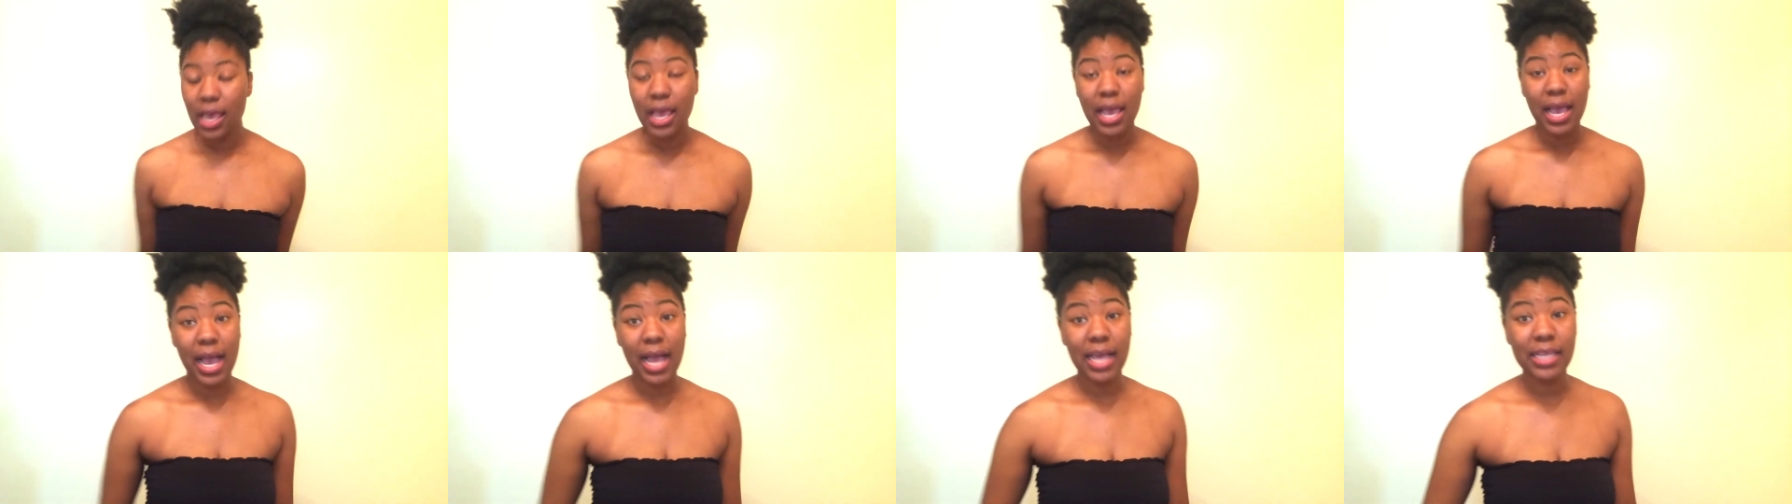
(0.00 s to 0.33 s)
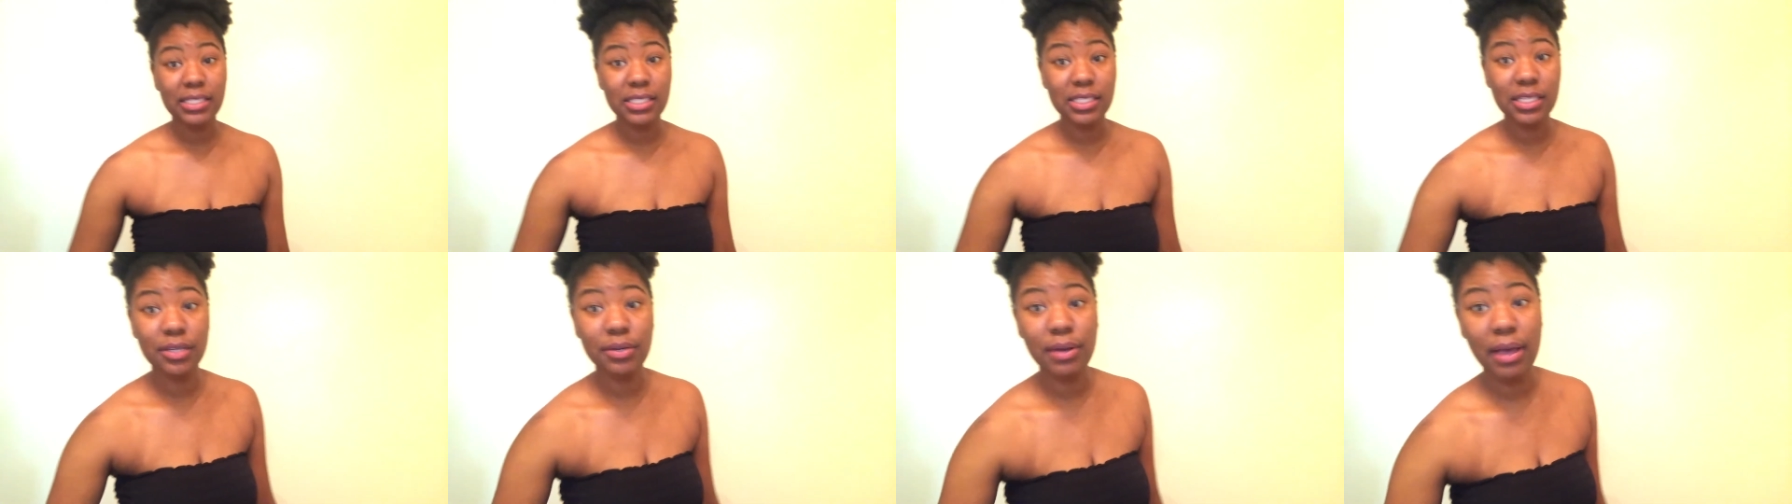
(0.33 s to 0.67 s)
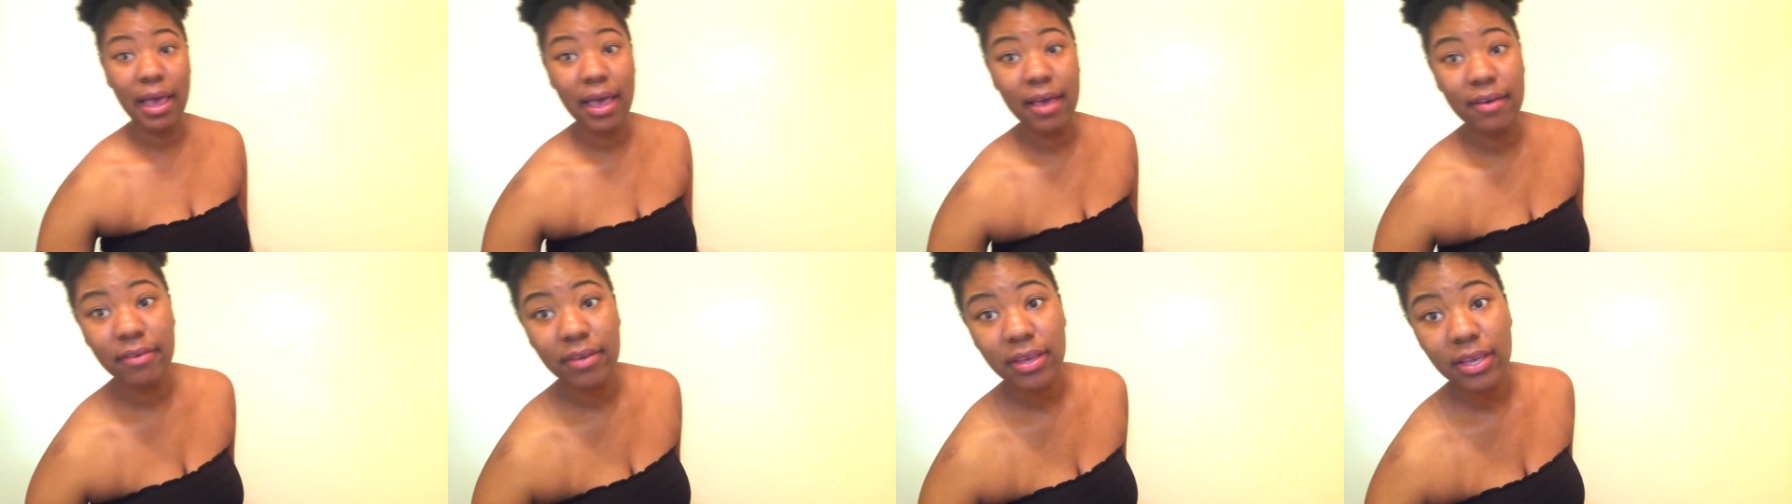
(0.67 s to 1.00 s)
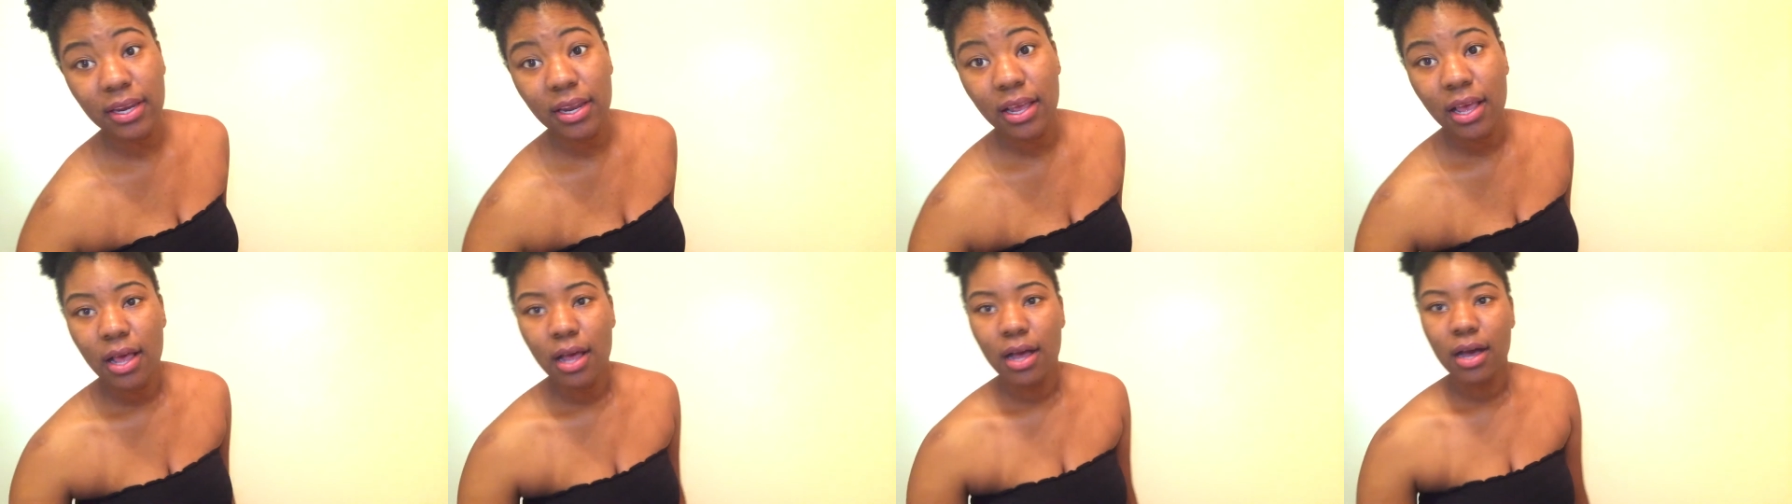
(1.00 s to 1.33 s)
I still have it.
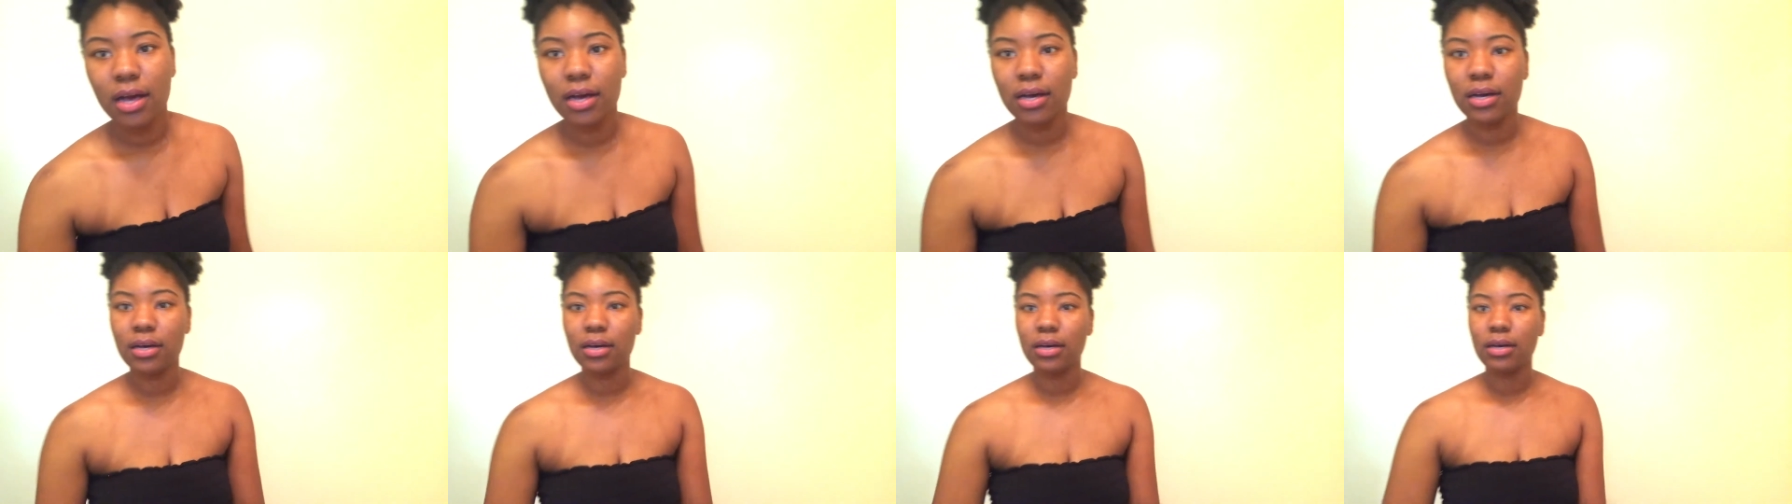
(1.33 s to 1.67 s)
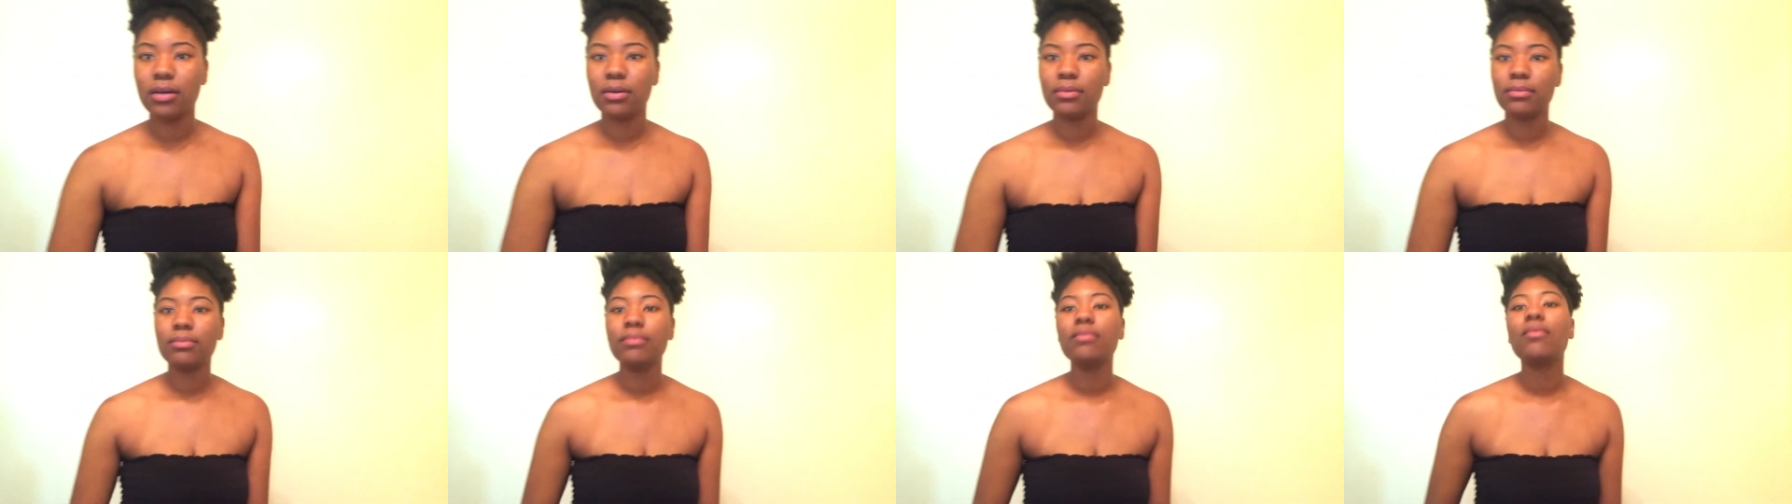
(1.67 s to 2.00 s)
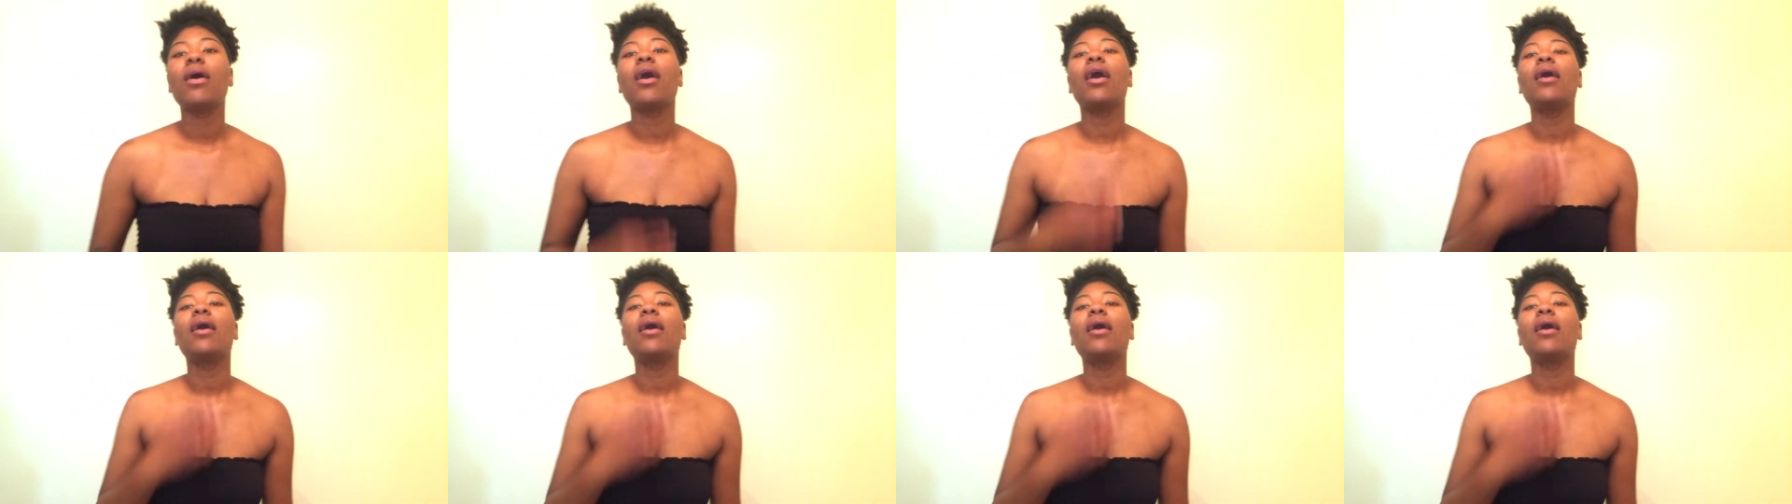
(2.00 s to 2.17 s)
I'm